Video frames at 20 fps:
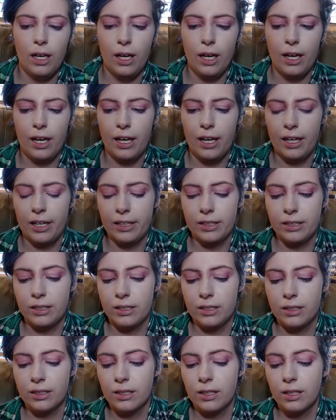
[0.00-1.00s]

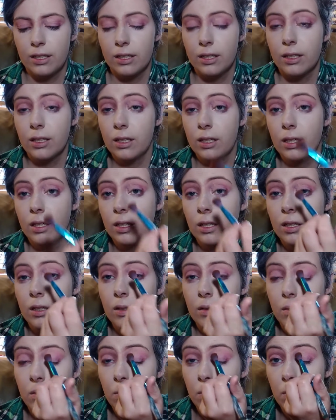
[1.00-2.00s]
and
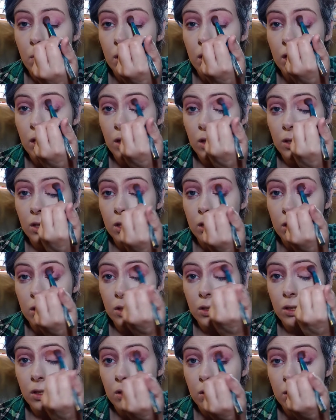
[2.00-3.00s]
run it along the
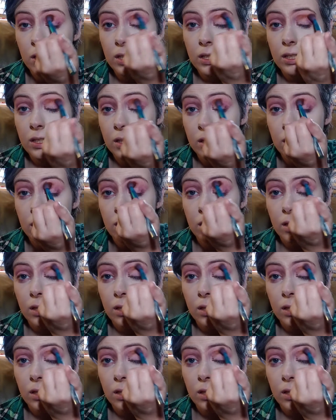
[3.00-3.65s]
crease.